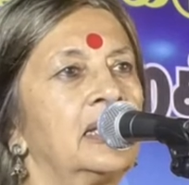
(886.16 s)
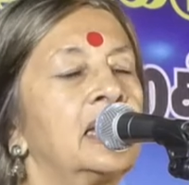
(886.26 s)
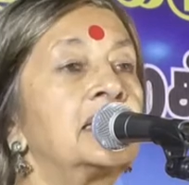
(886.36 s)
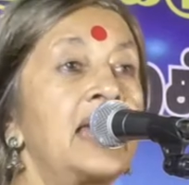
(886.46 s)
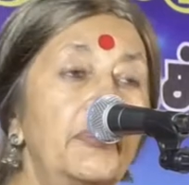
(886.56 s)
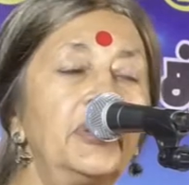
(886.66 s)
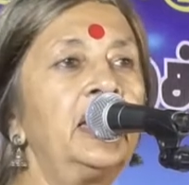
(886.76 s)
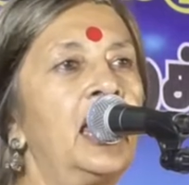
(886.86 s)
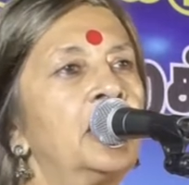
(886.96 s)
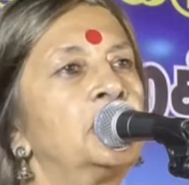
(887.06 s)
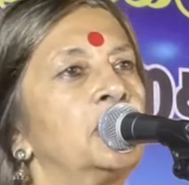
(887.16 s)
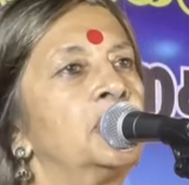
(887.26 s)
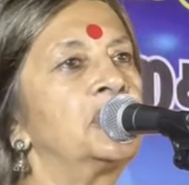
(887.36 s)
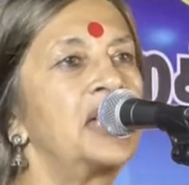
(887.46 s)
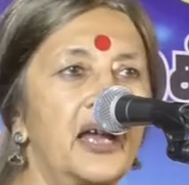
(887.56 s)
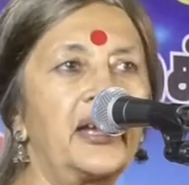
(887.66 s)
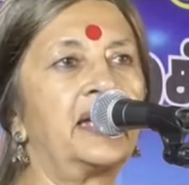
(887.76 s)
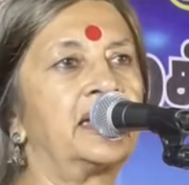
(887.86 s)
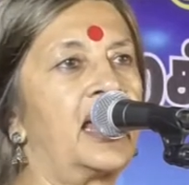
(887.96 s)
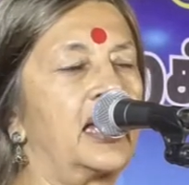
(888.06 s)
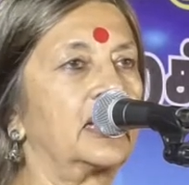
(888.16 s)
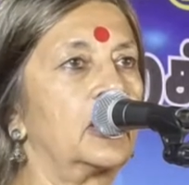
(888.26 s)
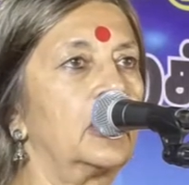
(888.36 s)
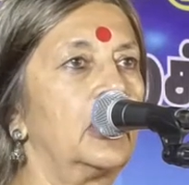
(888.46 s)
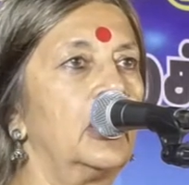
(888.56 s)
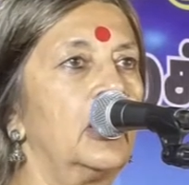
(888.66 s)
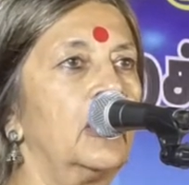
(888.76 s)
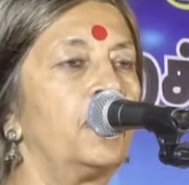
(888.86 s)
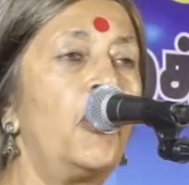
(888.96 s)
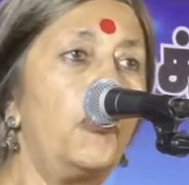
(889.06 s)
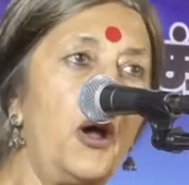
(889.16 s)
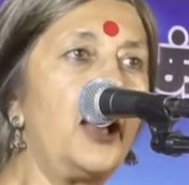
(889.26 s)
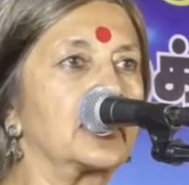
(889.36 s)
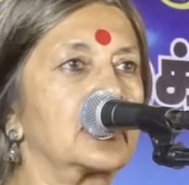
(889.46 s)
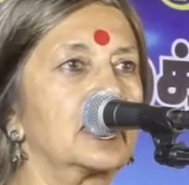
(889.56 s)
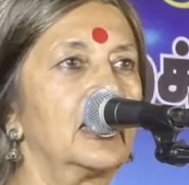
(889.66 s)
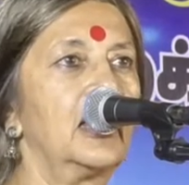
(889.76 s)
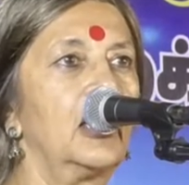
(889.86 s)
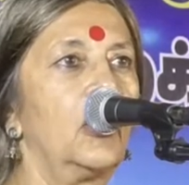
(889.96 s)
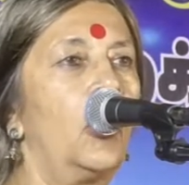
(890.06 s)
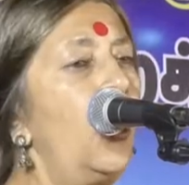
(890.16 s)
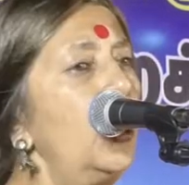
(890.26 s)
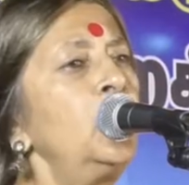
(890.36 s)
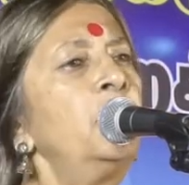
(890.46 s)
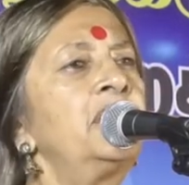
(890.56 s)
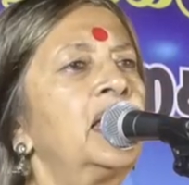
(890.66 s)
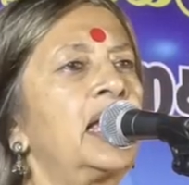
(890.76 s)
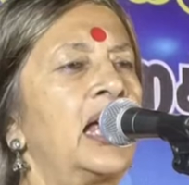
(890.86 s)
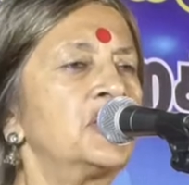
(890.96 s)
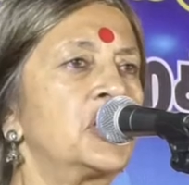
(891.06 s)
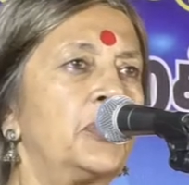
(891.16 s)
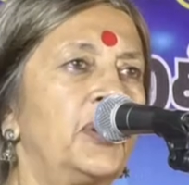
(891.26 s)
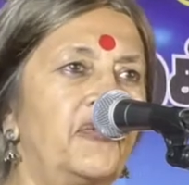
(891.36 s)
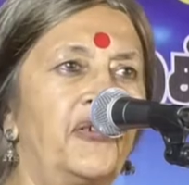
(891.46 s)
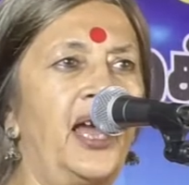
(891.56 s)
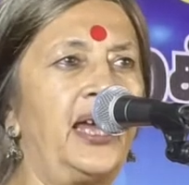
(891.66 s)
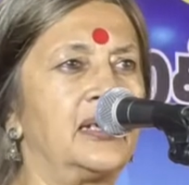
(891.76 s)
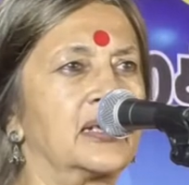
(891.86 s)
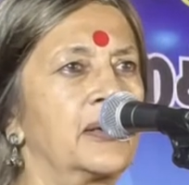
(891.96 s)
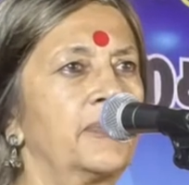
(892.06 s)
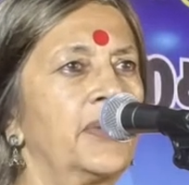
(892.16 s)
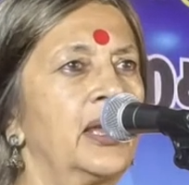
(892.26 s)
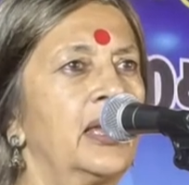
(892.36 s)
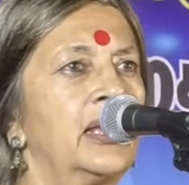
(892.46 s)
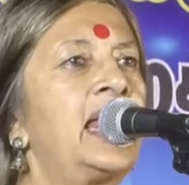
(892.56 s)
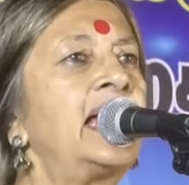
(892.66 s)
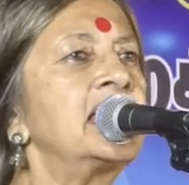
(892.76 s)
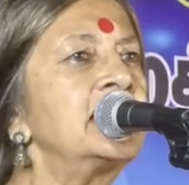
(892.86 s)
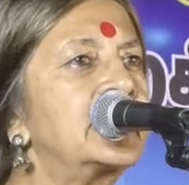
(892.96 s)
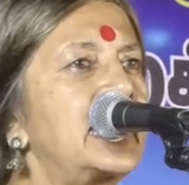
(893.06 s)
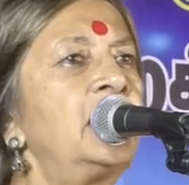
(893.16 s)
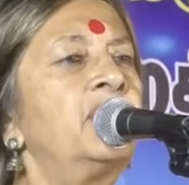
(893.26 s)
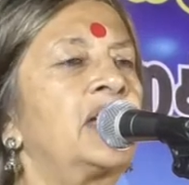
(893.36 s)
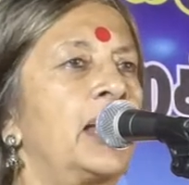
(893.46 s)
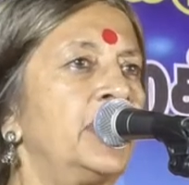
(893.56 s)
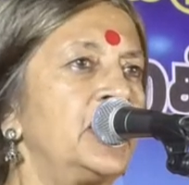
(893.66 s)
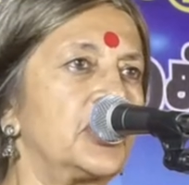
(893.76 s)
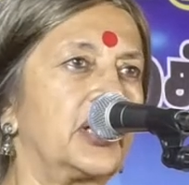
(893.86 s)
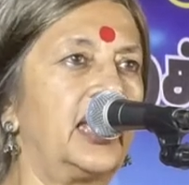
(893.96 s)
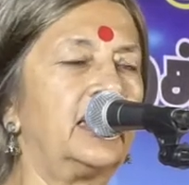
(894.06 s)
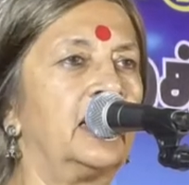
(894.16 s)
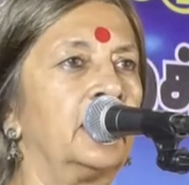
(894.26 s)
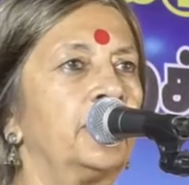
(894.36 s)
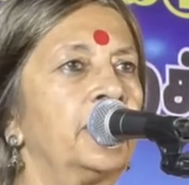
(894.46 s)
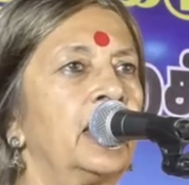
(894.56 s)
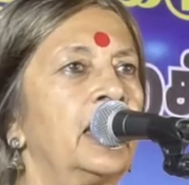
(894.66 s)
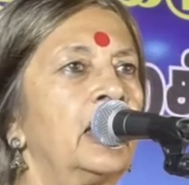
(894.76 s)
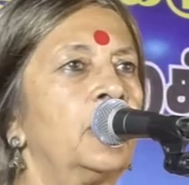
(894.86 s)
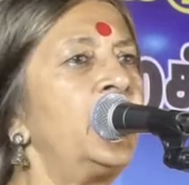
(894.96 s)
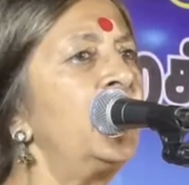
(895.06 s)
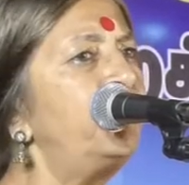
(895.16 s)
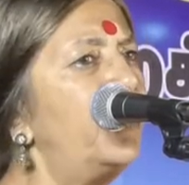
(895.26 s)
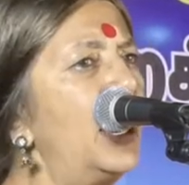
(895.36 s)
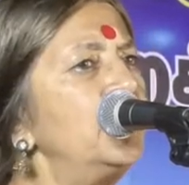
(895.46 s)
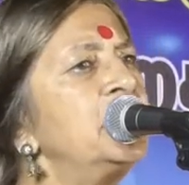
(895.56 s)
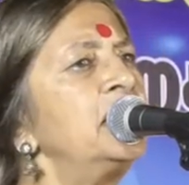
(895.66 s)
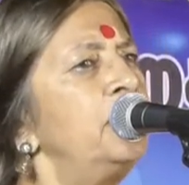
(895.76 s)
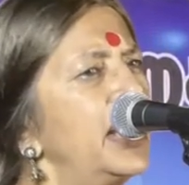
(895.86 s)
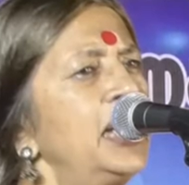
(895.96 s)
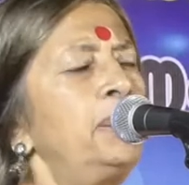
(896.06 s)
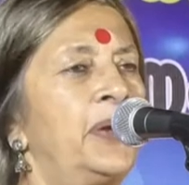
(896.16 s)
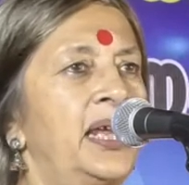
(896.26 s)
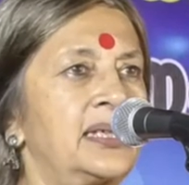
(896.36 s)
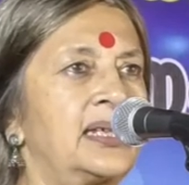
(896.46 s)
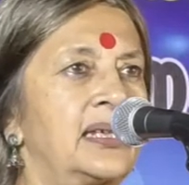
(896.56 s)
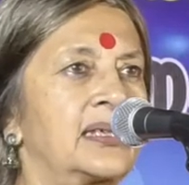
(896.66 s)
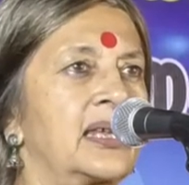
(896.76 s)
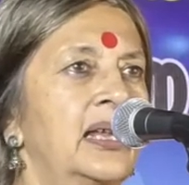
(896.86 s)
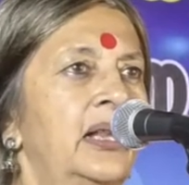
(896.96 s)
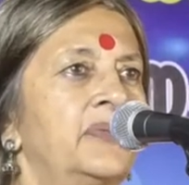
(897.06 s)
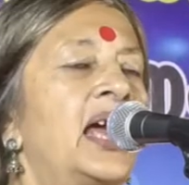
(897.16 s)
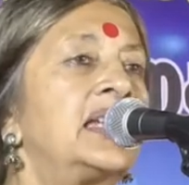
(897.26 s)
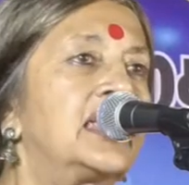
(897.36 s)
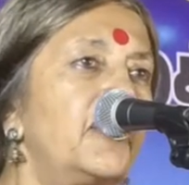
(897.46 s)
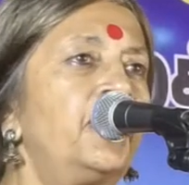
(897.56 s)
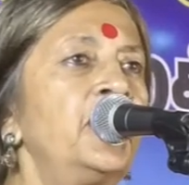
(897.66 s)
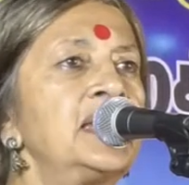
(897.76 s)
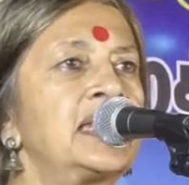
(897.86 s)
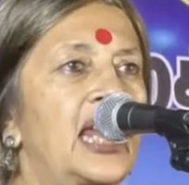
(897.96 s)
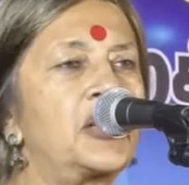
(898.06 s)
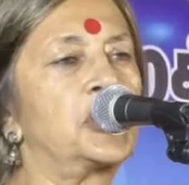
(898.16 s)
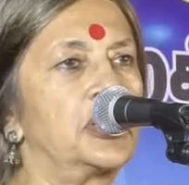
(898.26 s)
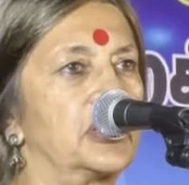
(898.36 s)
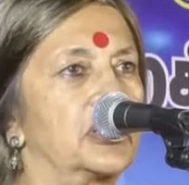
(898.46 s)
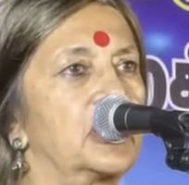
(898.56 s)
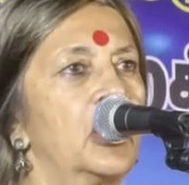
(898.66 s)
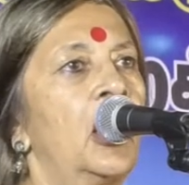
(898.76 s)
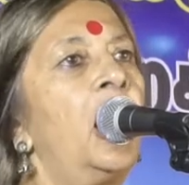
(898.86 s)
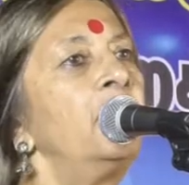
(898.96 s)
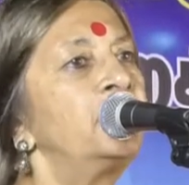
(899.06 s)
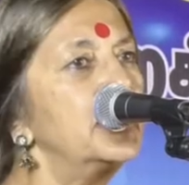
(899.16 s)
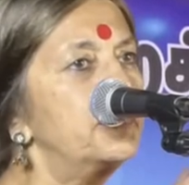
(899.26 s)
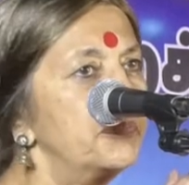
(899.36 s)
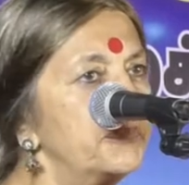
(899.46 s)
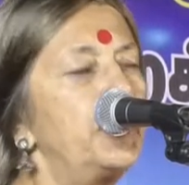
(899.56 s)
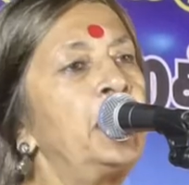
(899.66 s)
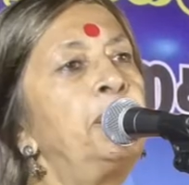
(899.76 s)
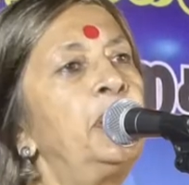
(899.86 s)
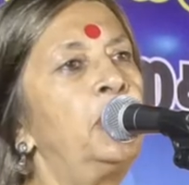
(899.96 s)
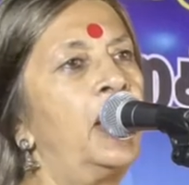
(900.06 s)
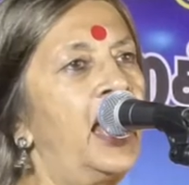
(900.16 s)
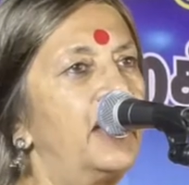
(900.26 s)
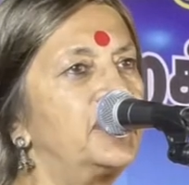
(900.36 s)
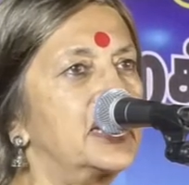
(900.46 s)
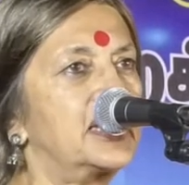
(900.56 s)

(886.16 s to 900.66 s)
the Tamil Nadu TARATDAC. For what? All over the country we find that instead of coming together, we have found in many places that different sections of the people who have